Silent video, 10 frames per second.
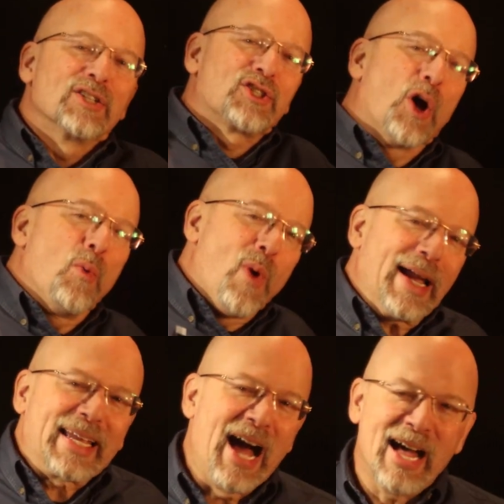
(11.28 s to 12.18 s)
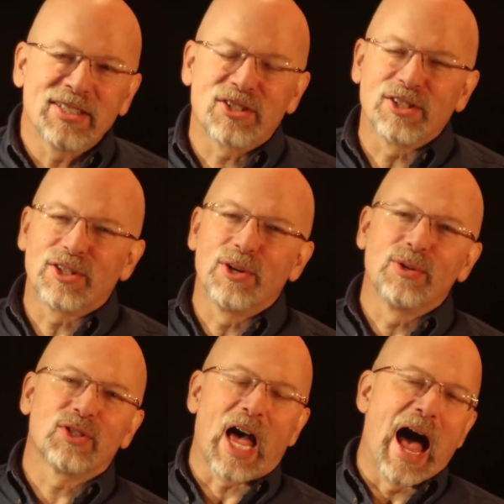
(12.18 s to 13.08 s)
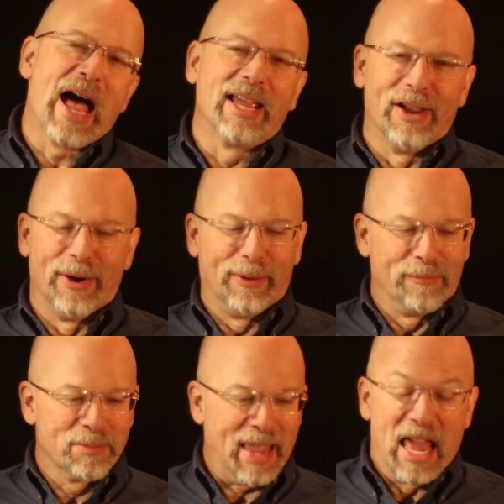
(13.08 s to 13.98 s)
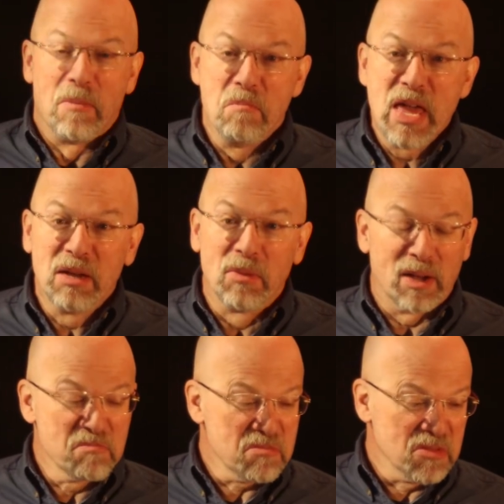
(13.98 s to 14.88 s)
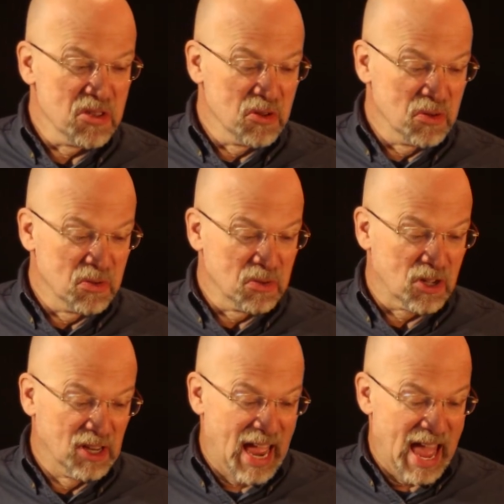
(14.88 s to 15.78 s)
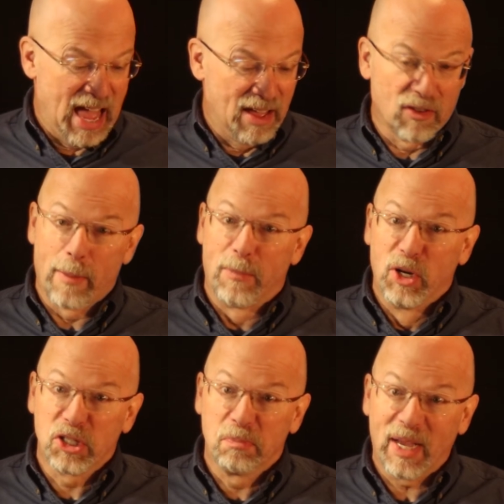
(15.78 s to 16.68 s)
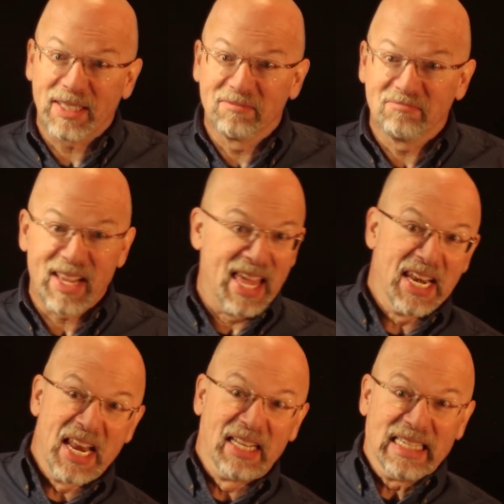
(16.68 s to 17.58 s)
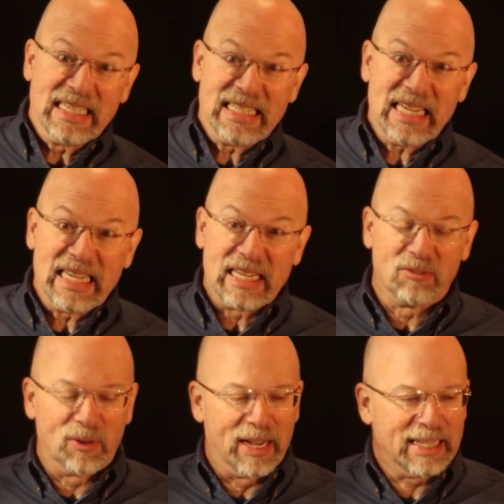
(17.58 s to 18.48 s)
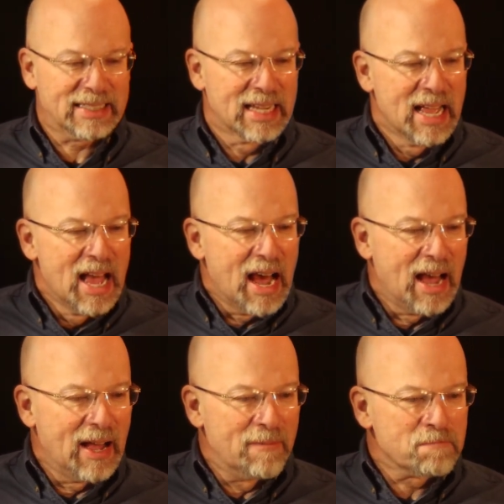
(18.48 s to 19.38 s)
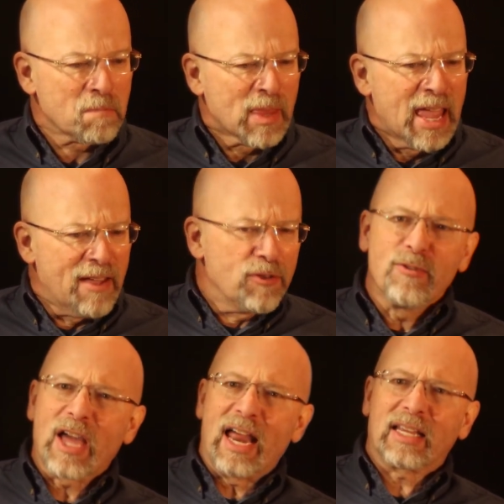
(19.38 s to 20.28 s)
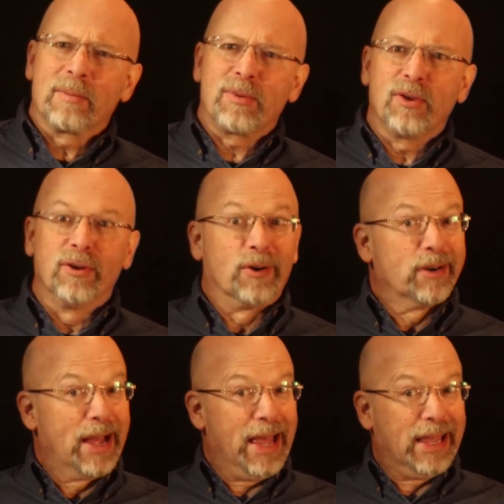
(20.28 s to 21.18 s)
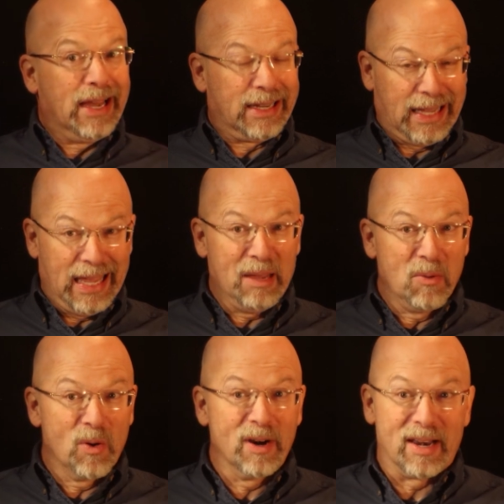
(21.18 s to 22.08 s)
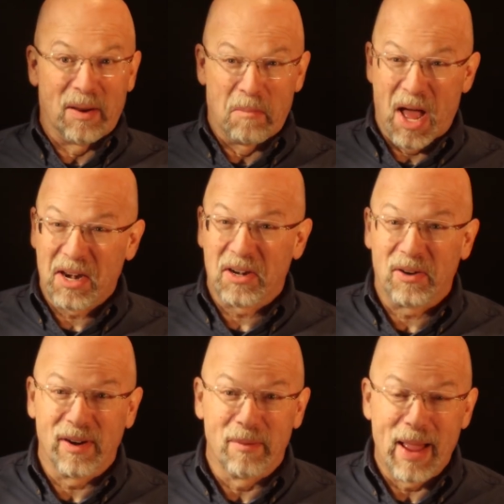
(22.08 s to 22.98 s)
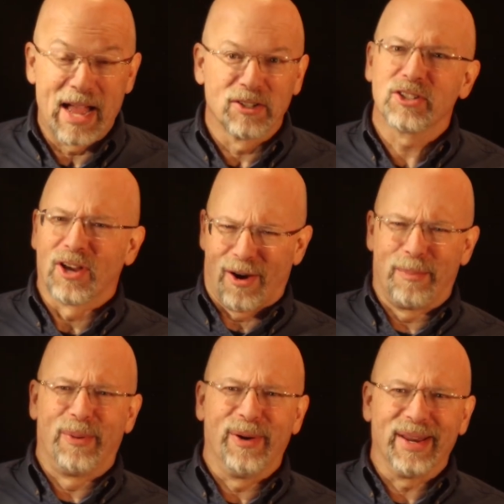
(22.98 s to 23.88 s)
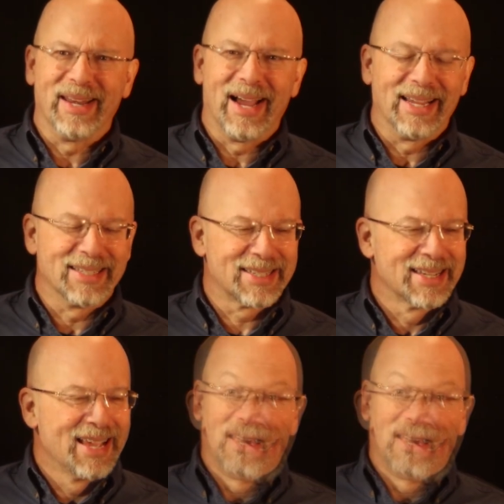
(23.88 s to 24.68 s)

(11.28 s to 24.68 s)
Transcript: So what constitutes I.O.? At a minimum, you could have a push button and an LED, right? Um, if you've got a computer, hey, a keyboard and a monitor and a mouse are pretty nice.